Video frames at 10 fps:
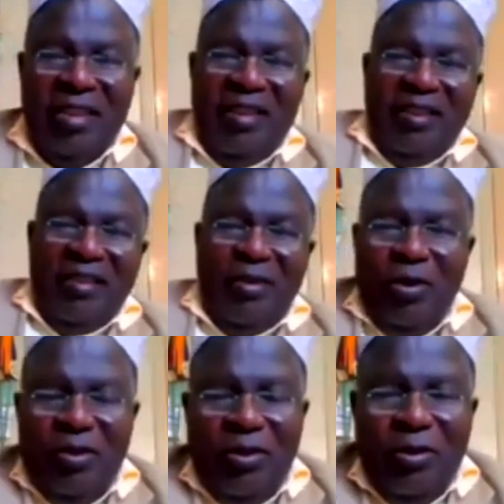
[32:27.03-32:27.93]
those
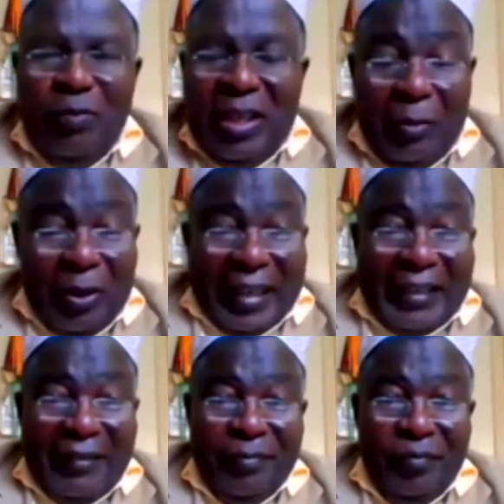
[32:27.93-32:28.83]
those boda bodas
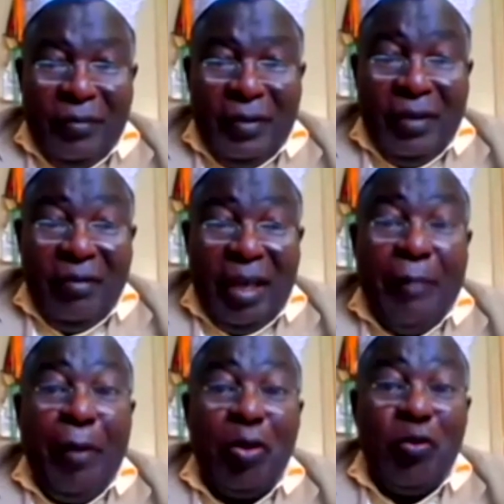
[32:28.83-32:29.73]
they
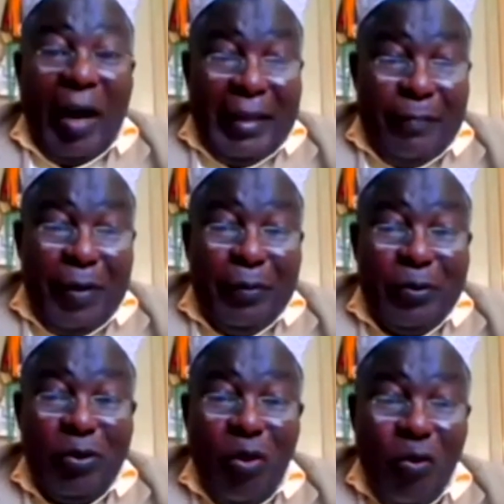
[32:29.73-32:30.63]
belong to other people.
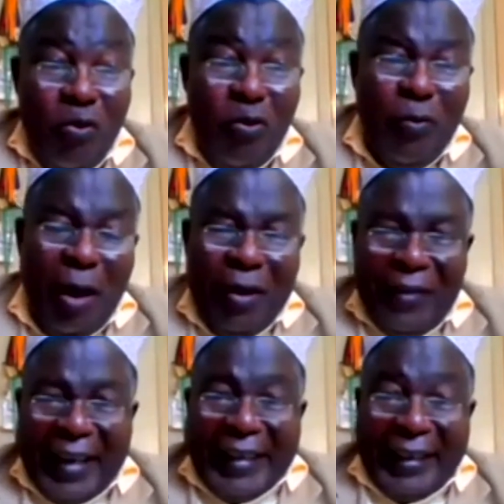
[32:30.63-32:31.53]
So whom are we
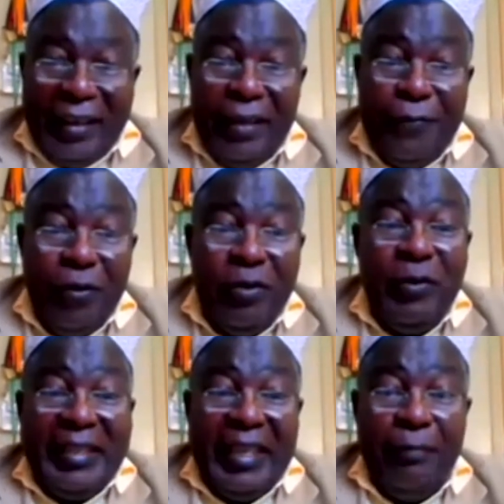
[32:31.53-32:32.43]
funding? If
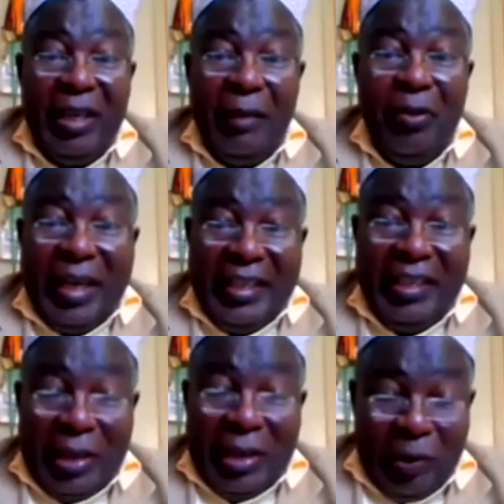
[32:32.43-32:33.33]
we say Boda Boda
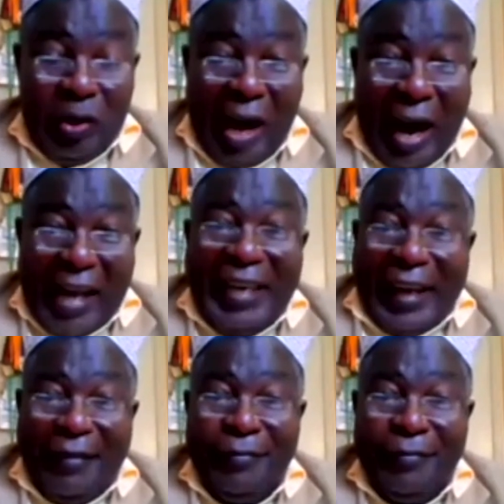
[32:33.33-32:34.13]
is also a hustler.